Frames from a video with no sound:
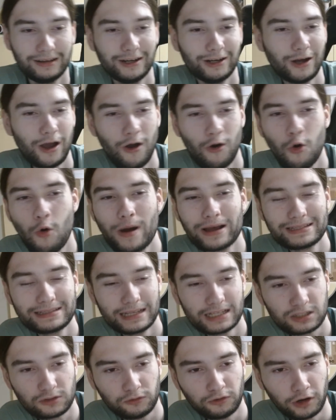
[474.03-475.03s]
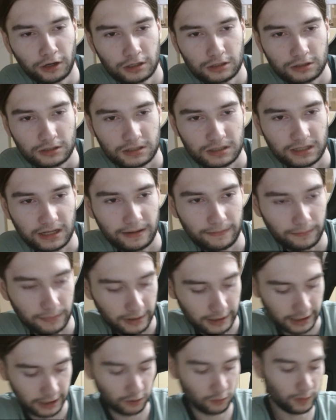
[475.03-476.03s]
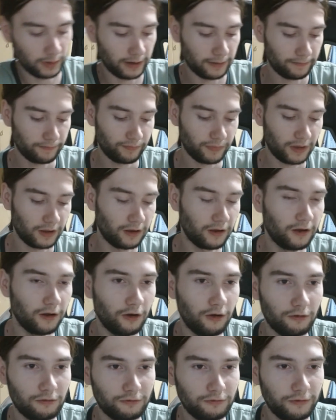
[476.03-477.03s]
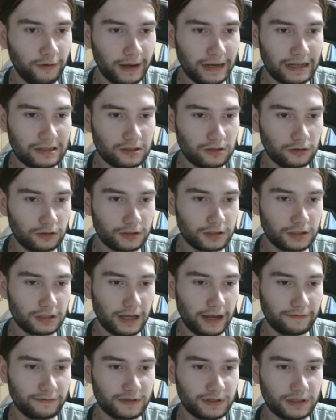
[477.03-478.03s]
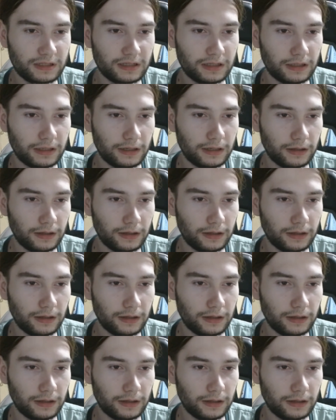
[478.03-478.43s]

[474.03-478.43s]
Who is this Virtus team, by the way? Virtus FC.